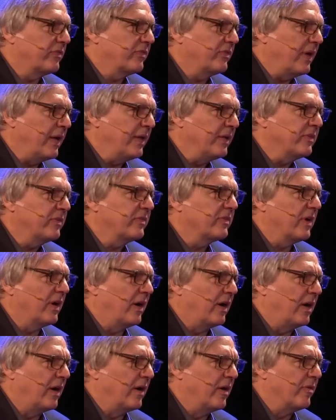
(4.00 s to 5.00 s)
sense
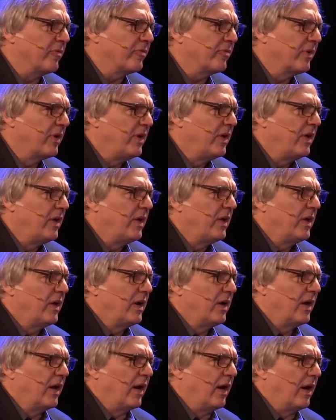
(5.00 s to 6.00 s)
of
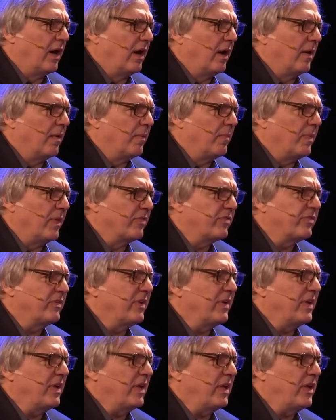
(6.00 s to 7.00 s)
uh, this
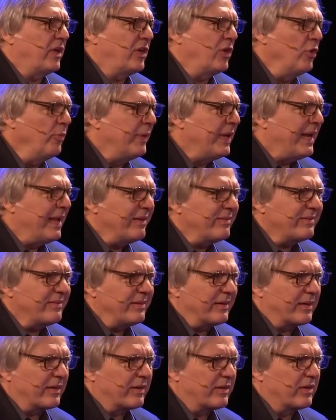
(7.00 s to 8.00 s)

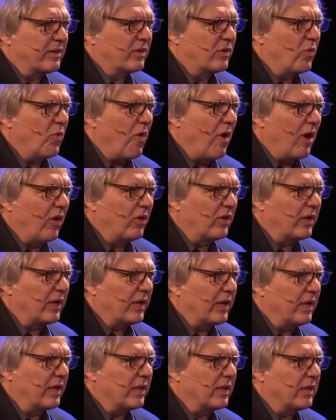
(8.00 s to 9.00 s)
humanistic
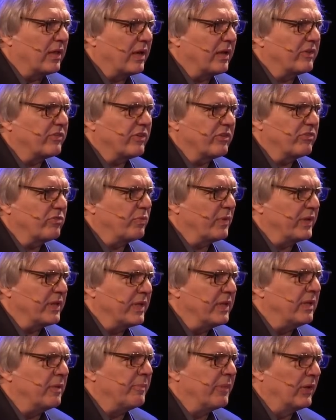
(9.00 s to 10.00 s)
quality that exists
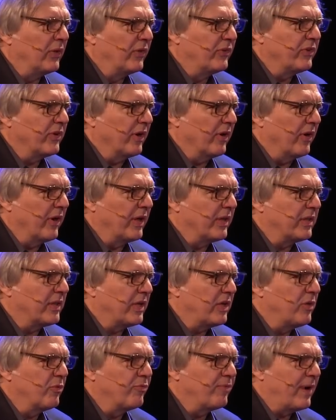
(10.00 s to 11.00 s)
within the military
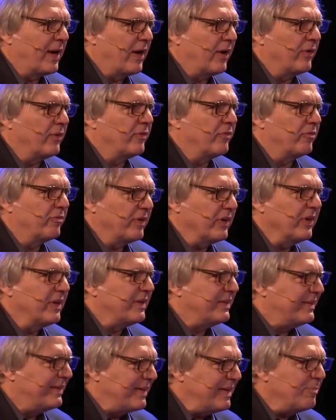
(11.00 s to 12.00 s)
that you found very
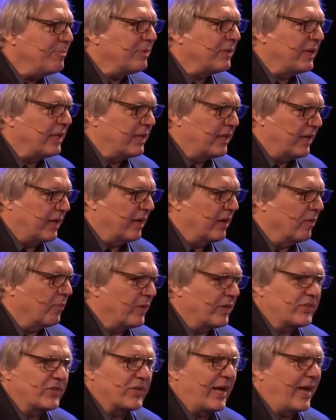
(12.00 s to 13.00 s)
deeply there,
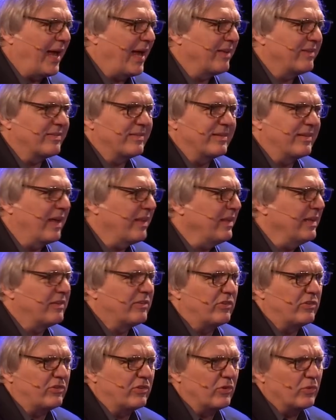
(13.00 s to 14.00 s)
which has nothing
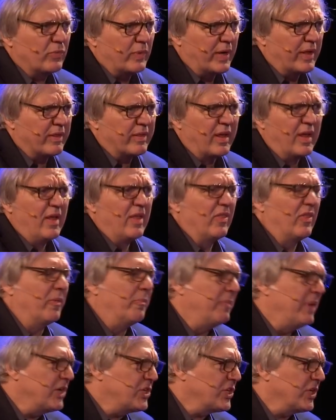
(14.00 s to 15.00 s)
to do with the
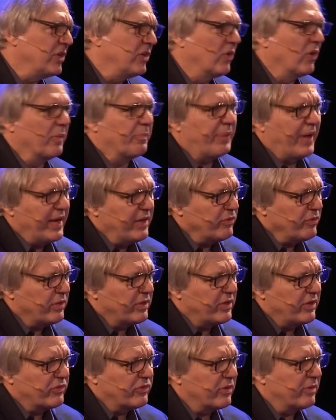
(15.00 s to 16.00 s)
mission or
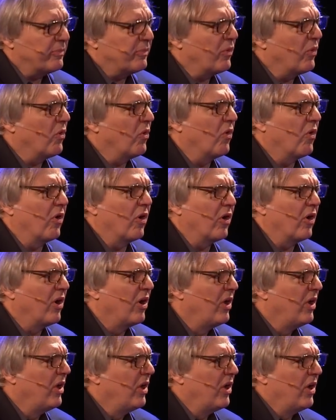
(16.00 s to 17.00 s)
patriotism
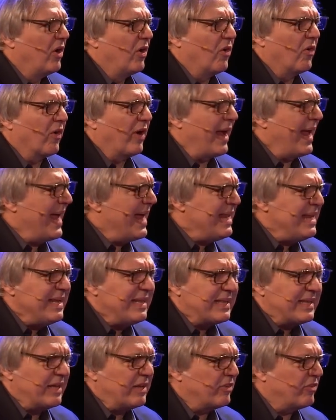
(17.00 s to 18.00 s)
or or
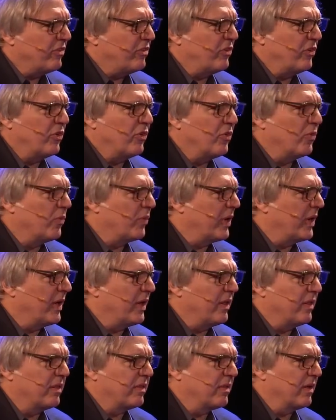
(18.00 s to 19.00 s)
anything to do
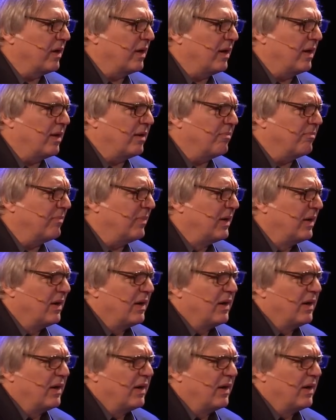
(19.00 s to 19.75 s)
with um,